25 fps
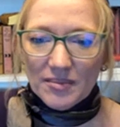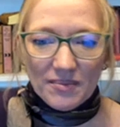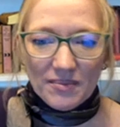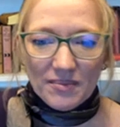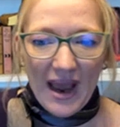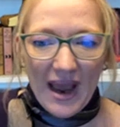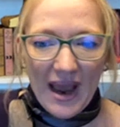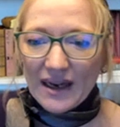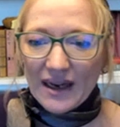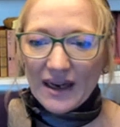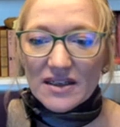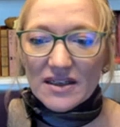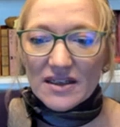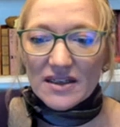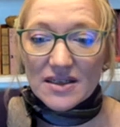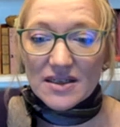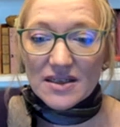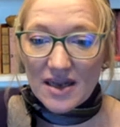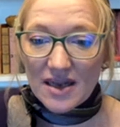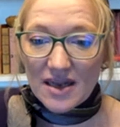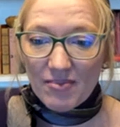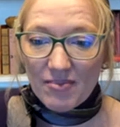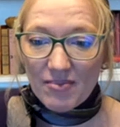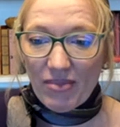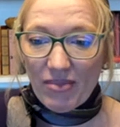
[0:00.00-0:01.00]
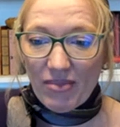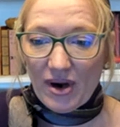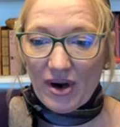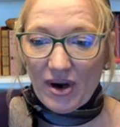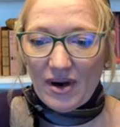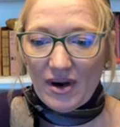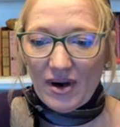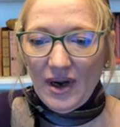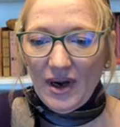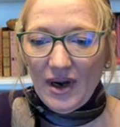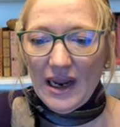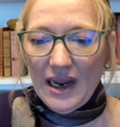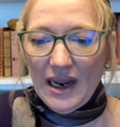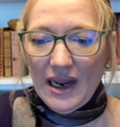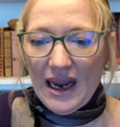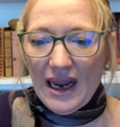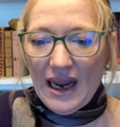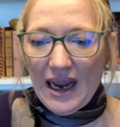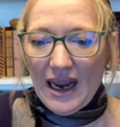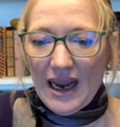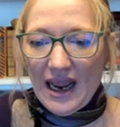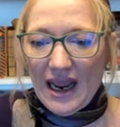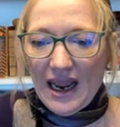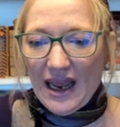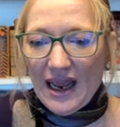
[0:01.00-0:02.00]
back in December.
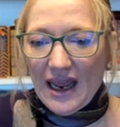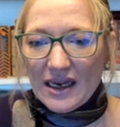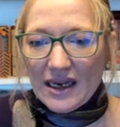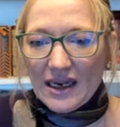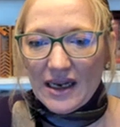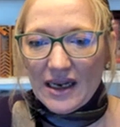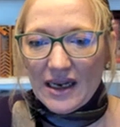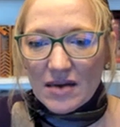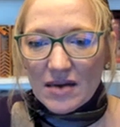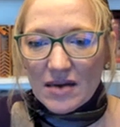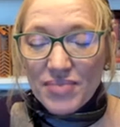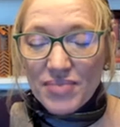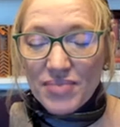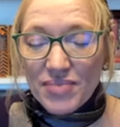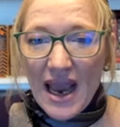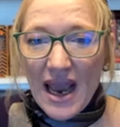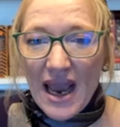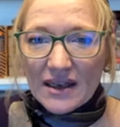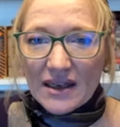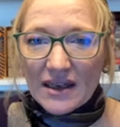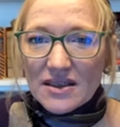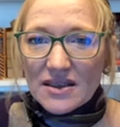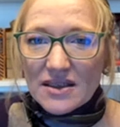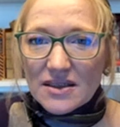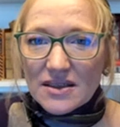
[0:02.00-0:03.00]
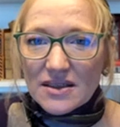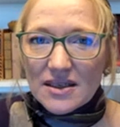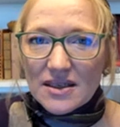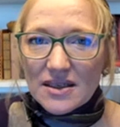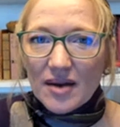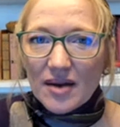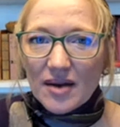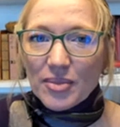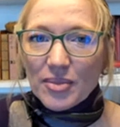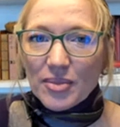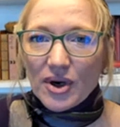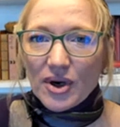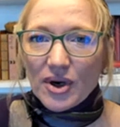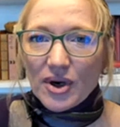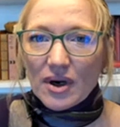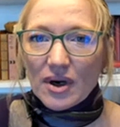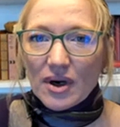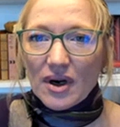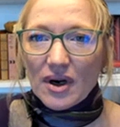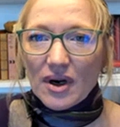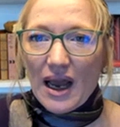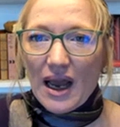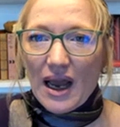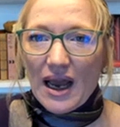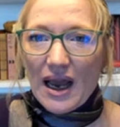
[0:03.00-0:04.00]
And back in
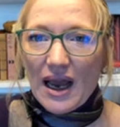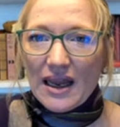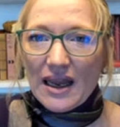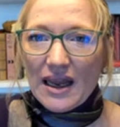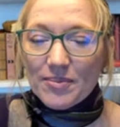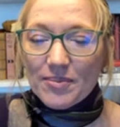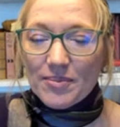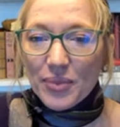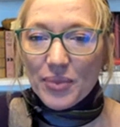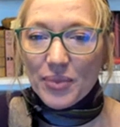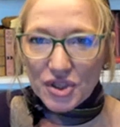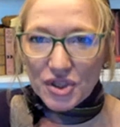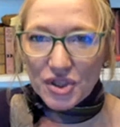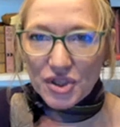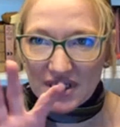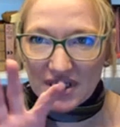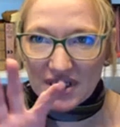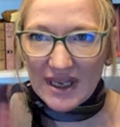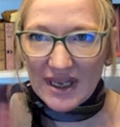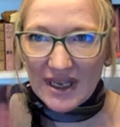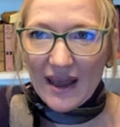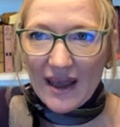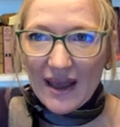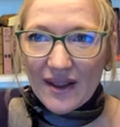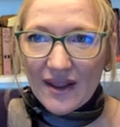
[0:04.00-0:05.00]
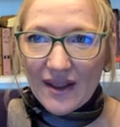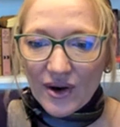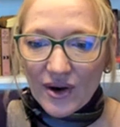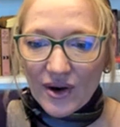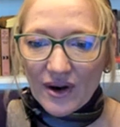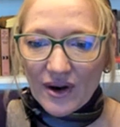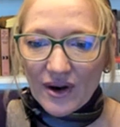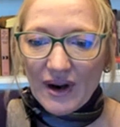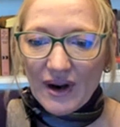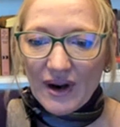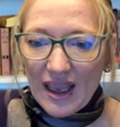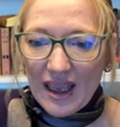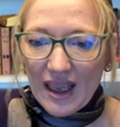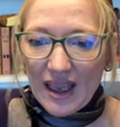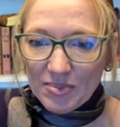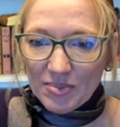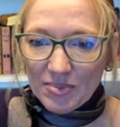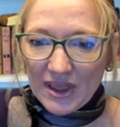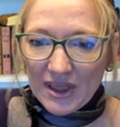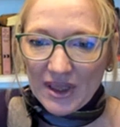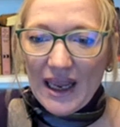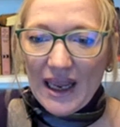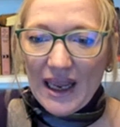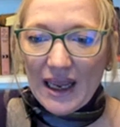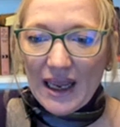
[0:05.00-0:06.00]
December, I put together a
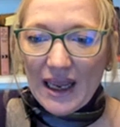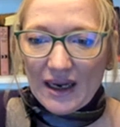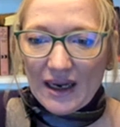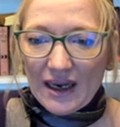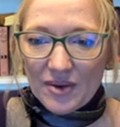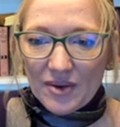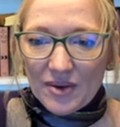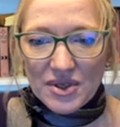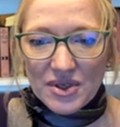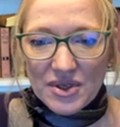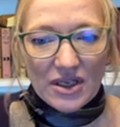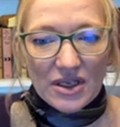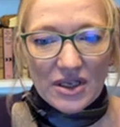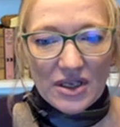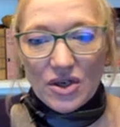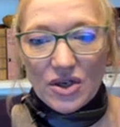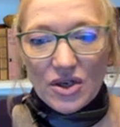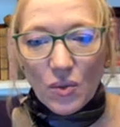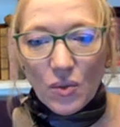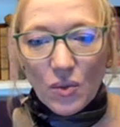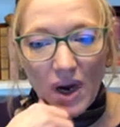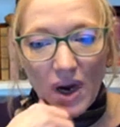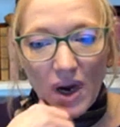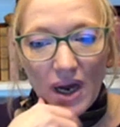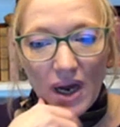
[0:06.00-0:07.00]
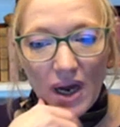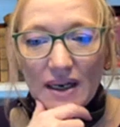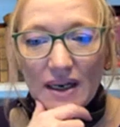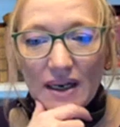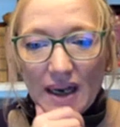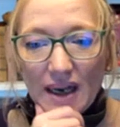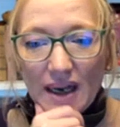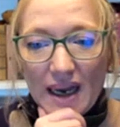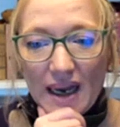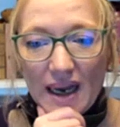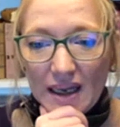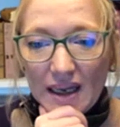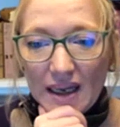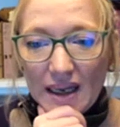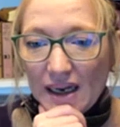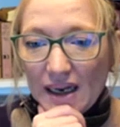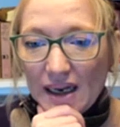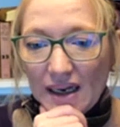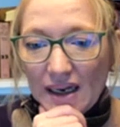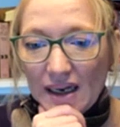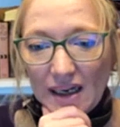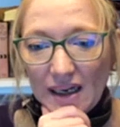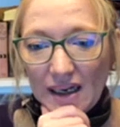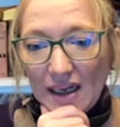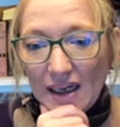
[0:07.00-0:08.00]
plan. I was like, you know what? I
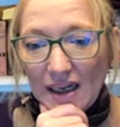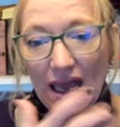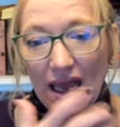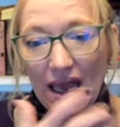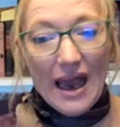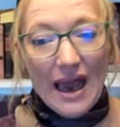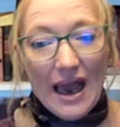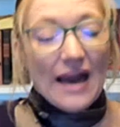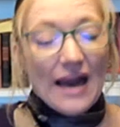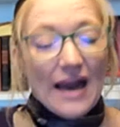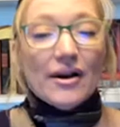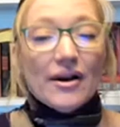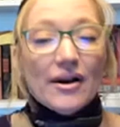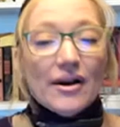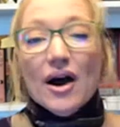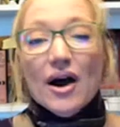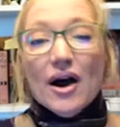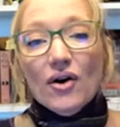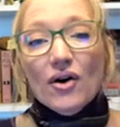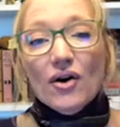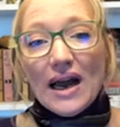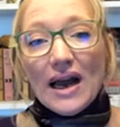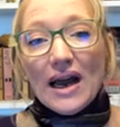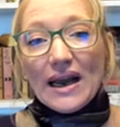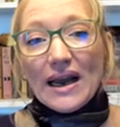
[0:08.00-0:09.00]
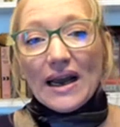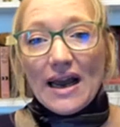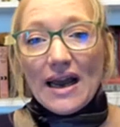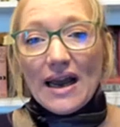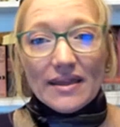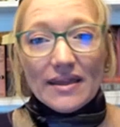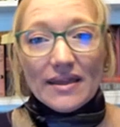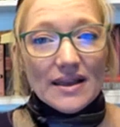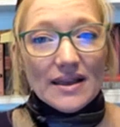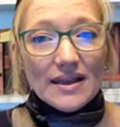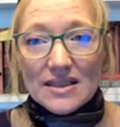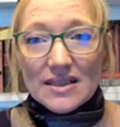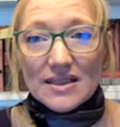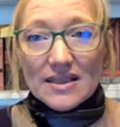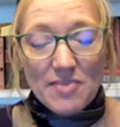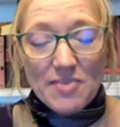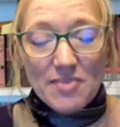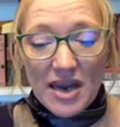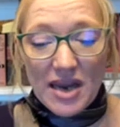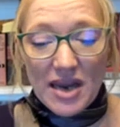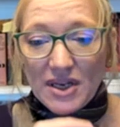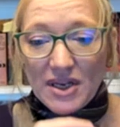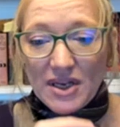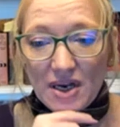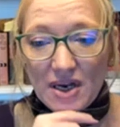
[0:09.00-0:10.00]
don't know. I kind of think this
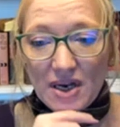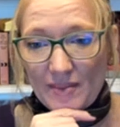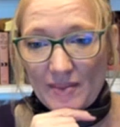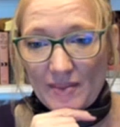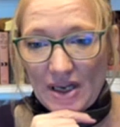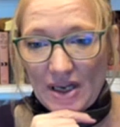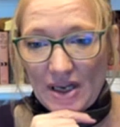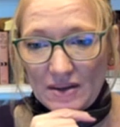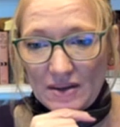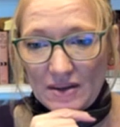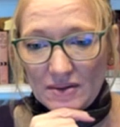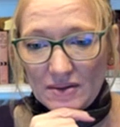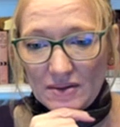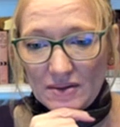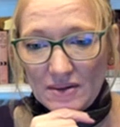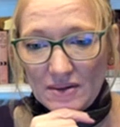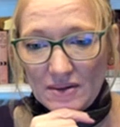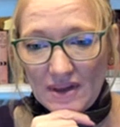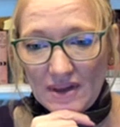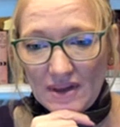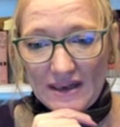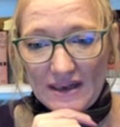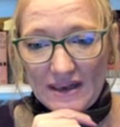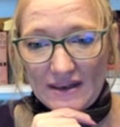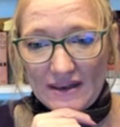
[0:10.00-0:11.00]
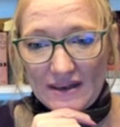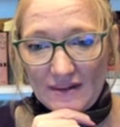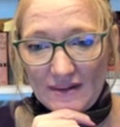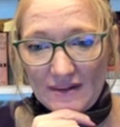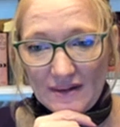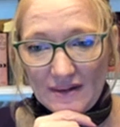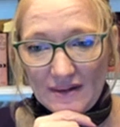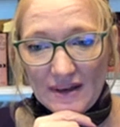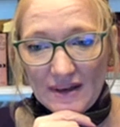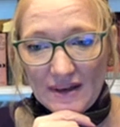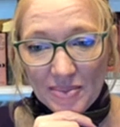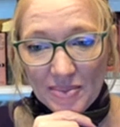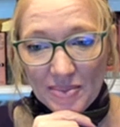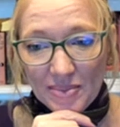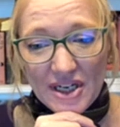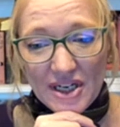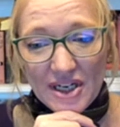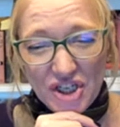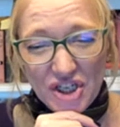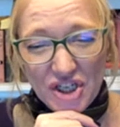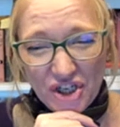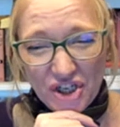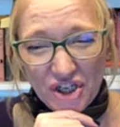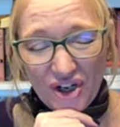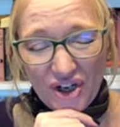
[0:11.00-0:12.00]
might be coming. Like, I'm pretty
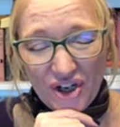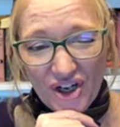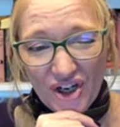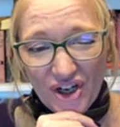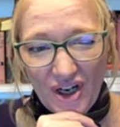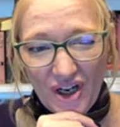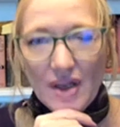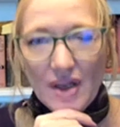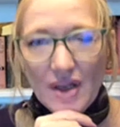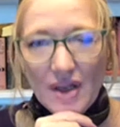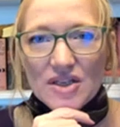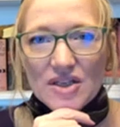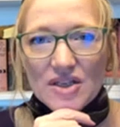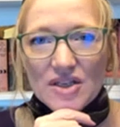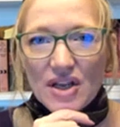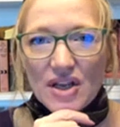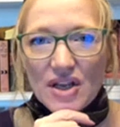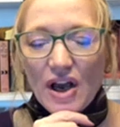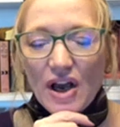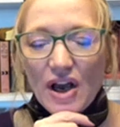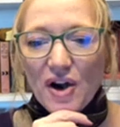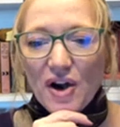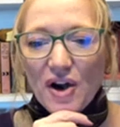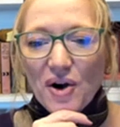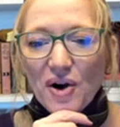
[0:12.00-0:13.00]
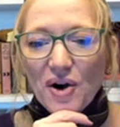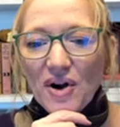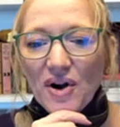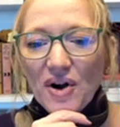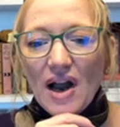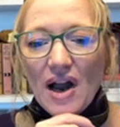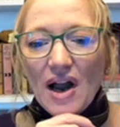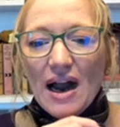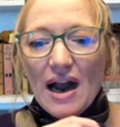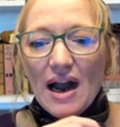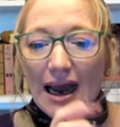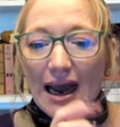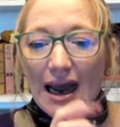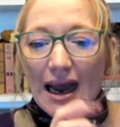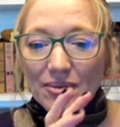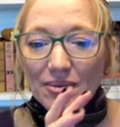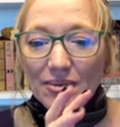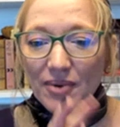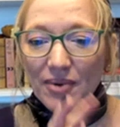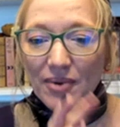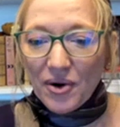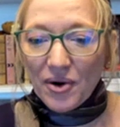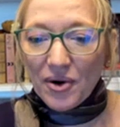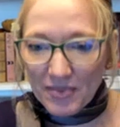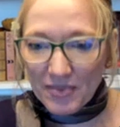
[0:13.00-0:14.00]
sure. So I
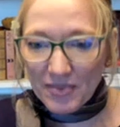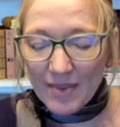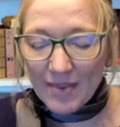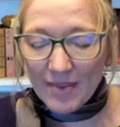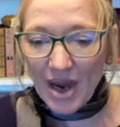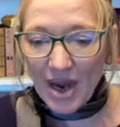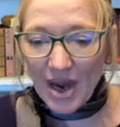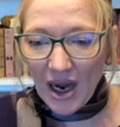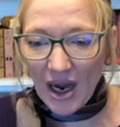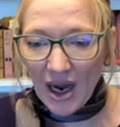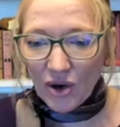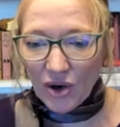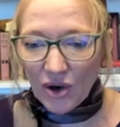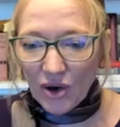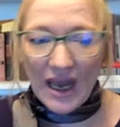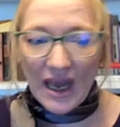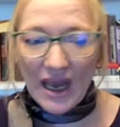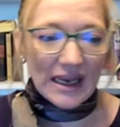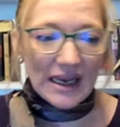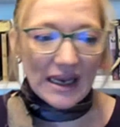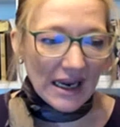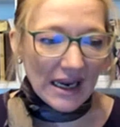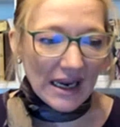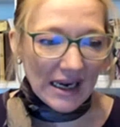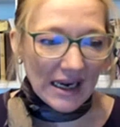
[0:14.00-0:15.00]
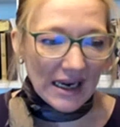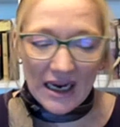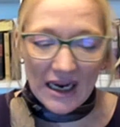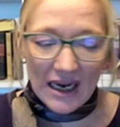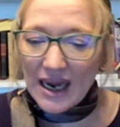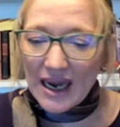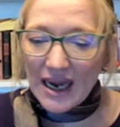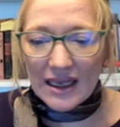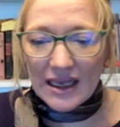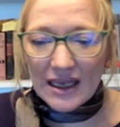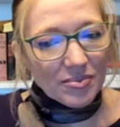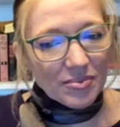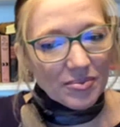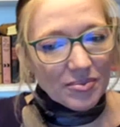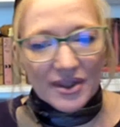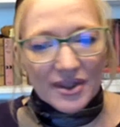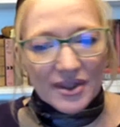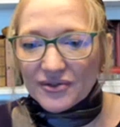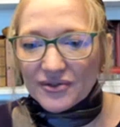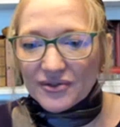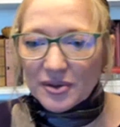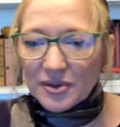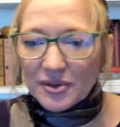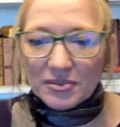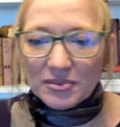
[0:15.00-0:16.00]
wrote a memo and I got input
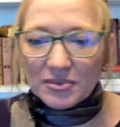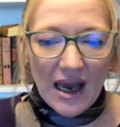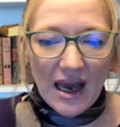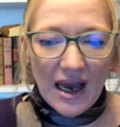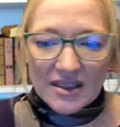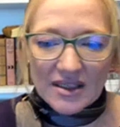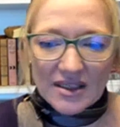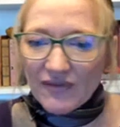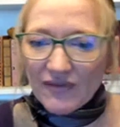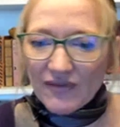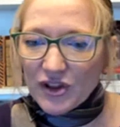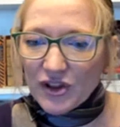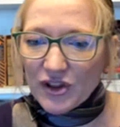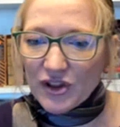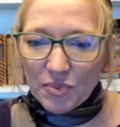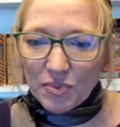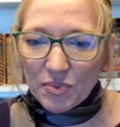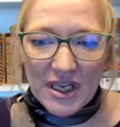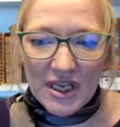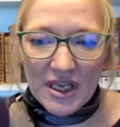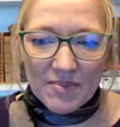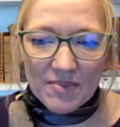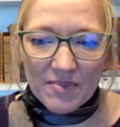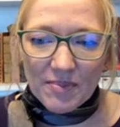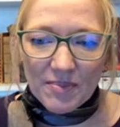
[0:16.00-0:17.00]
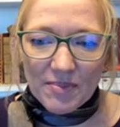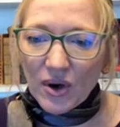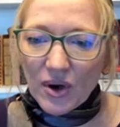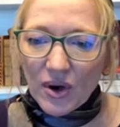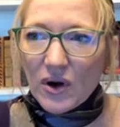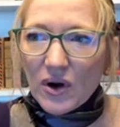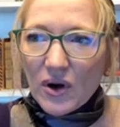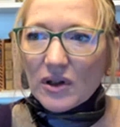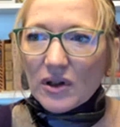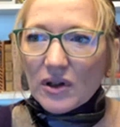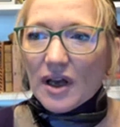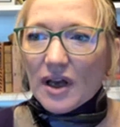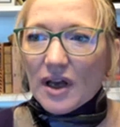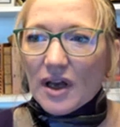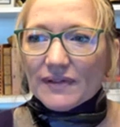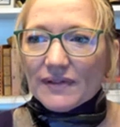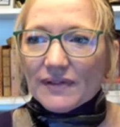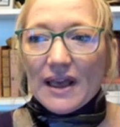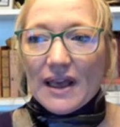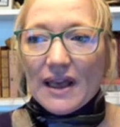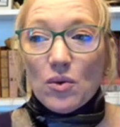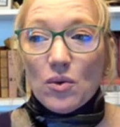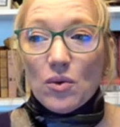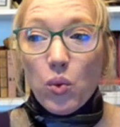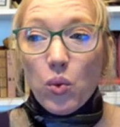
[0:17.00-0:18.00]
from lots of other people of
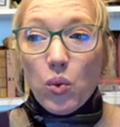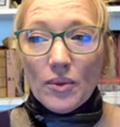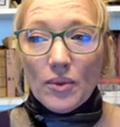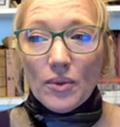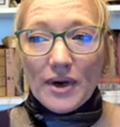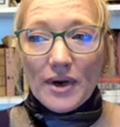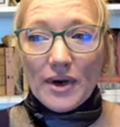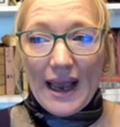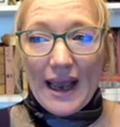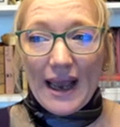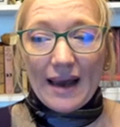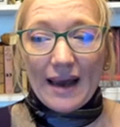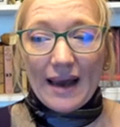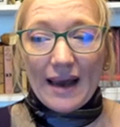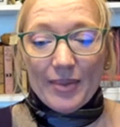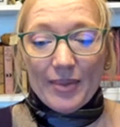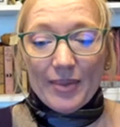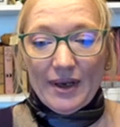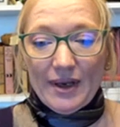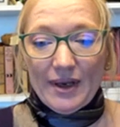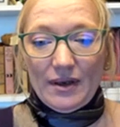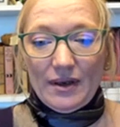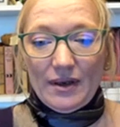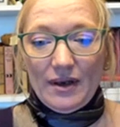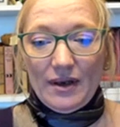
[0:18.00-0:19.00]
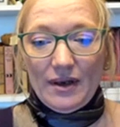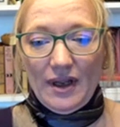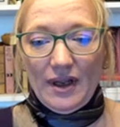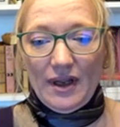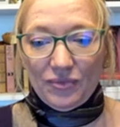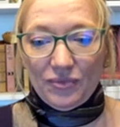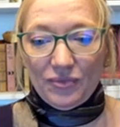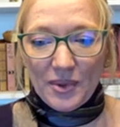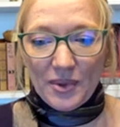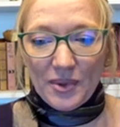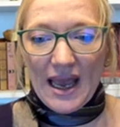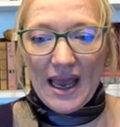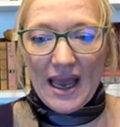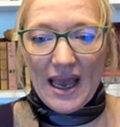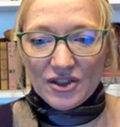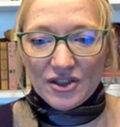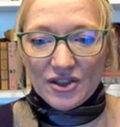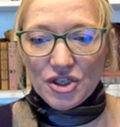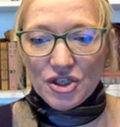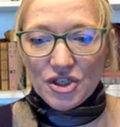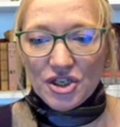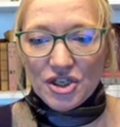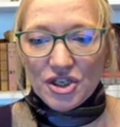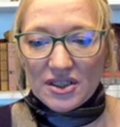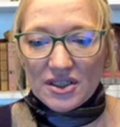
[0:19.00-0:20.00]
like, what would happen if we had to
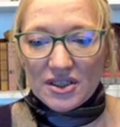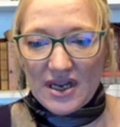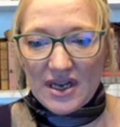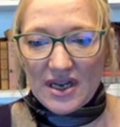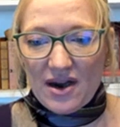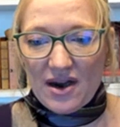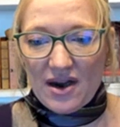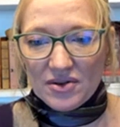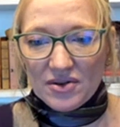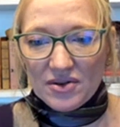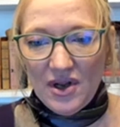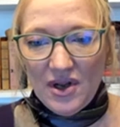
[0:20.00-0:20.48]
shut down?